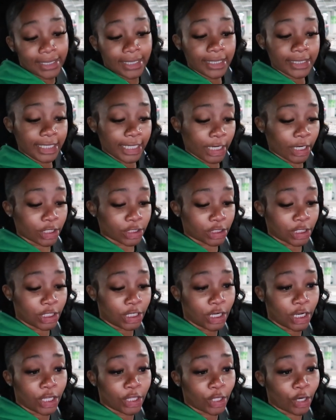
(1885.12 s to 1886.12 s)
This here's
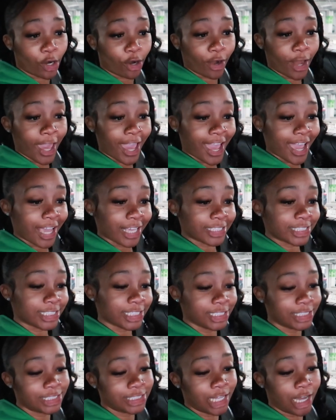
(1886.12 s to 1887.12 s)
another
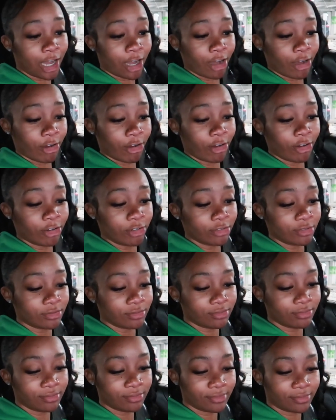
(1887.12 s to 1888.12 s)
nasty song.